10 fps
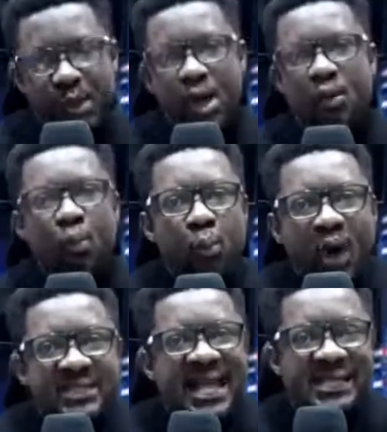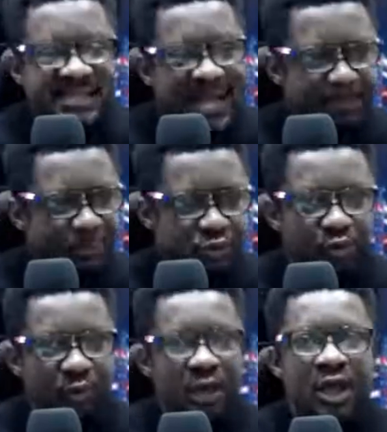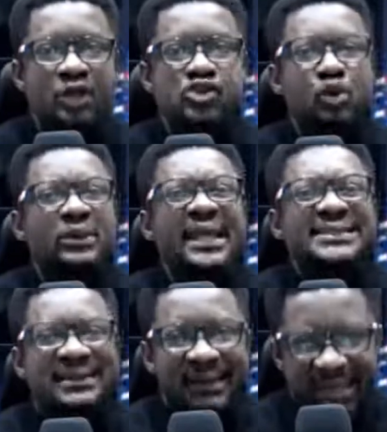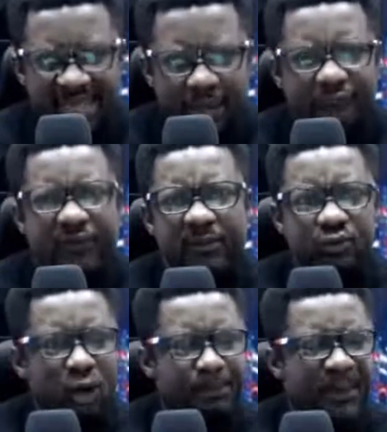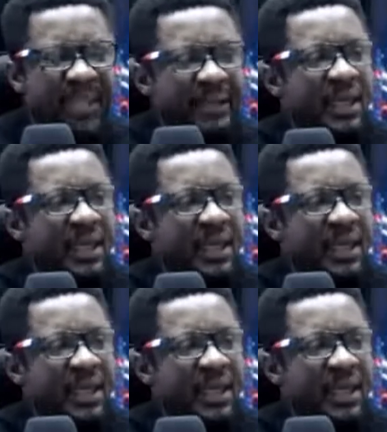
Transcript: What has happened to you? You need to heal from your pain